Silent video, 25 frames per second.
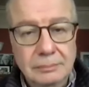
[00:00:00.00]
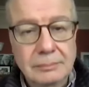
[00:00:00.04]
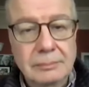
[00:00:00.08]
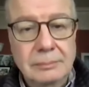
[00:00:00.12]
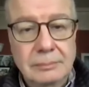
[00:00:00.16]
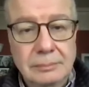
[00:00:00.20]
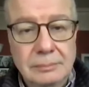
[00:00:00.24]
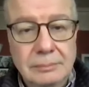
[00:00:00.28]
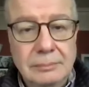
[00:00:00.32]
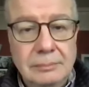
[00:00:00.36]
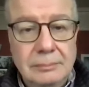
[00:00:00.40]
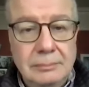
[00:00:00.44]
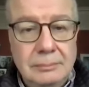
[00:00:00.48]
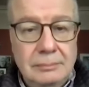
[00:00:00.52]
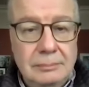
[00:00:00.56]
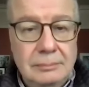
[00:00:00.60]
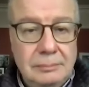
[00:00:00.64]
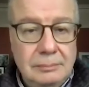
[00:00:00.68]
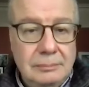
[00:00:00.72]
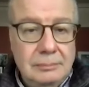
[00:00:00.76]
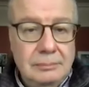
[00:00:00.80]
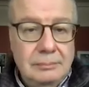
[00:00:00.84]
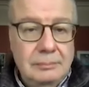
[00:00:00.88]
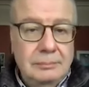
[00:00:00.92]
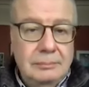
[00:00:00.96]

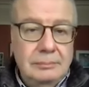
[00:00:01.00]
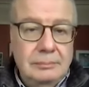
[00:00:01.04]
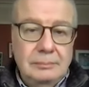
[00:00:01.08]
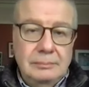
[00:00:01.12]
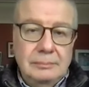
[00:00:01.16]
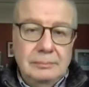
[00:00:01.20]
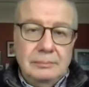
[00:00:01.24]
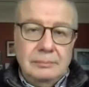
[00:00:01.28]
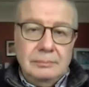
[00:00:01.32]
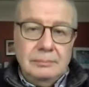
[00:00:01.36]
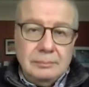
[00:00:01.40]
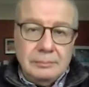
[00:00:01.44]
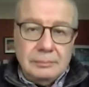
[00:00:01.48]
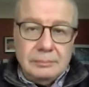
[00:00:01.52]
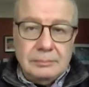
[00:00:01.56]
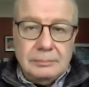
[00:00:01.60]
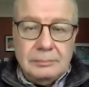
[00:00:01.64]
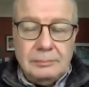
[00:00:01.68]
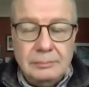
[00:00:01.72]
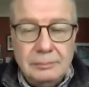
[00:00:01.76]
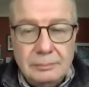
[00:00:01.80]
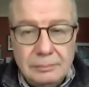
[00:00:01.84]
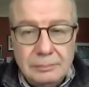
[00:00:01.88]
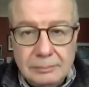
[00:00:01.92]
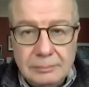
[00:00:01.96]

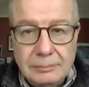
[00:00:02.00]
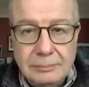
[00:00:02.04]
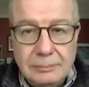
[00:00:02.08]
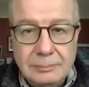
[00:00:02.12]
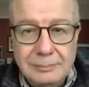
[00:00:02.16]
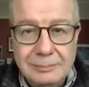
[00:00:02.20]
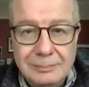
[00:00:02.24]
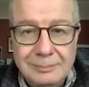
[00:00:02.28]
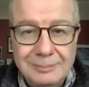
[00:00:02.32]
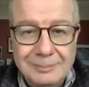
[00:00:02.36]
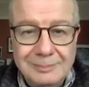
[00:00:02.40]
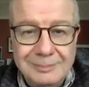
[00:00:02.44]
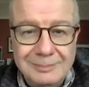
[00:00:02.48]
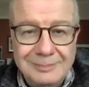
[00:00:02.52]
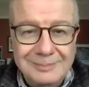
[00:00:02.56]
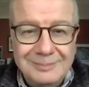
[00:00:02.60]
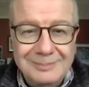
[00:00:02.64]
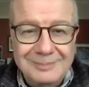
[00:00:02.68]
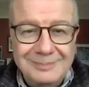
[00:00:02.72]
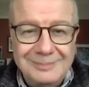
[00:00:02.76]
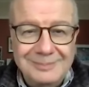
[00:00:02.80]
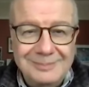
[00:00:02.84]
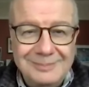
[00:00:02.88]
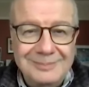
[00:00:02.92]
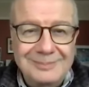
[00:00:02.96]

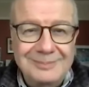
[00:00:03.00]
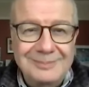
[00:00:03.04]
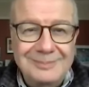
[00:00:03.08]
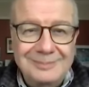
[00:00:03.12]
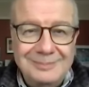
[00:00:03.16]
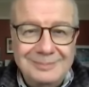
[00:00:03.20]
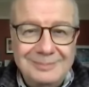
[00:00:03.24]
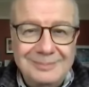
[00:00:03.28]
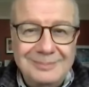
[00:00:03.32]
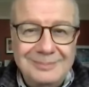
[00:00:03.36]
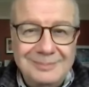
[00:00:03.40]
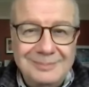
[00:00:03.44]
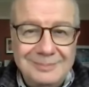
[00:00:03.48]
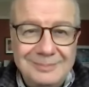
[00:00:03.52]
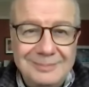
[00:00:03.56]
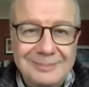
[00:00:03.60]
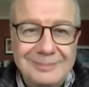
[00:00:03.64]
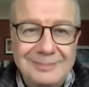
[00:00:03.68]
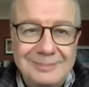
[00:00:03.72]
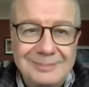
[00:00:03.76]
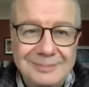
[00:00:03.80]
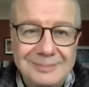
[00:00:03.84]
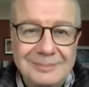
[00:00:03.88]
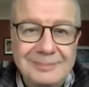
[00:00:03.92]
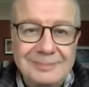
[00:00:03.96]

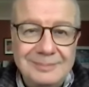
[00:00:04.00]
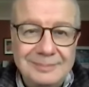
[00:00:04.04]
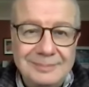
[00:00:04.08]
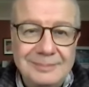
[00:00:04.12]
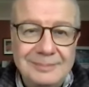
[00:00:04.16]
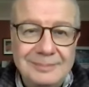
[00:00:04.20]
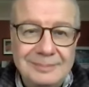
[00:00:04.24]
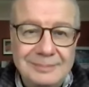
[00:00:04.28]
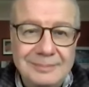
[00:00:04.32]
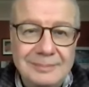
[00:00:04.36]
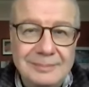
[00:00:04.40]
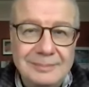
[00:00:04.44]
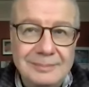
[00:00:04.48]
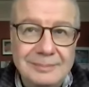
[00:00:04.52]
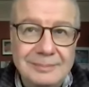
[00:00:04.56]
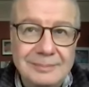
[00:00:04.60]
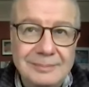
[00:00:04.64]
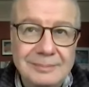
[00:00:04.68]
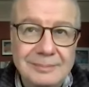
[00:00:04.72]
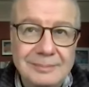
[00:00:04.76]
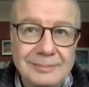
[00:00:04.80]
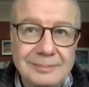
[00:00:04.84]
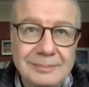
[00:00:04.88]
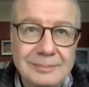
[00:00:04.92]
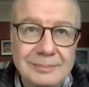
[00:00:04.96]

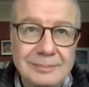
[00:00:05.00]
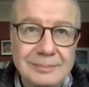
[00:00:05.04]
The person shown says nothing.